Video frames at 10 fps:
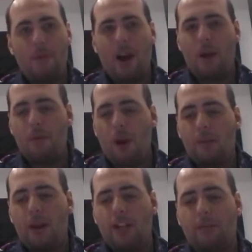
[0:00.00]
but
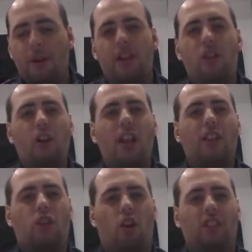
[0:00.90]
not at
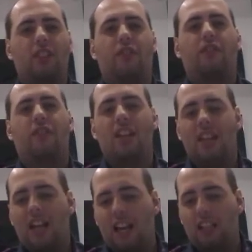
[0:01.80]
the cost of
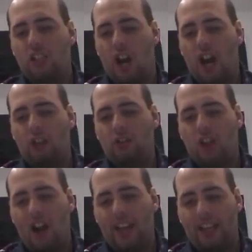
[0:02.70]
a child
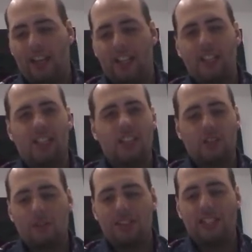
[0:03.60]
dying.
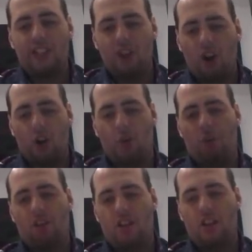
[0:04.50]
So I'm going to say no.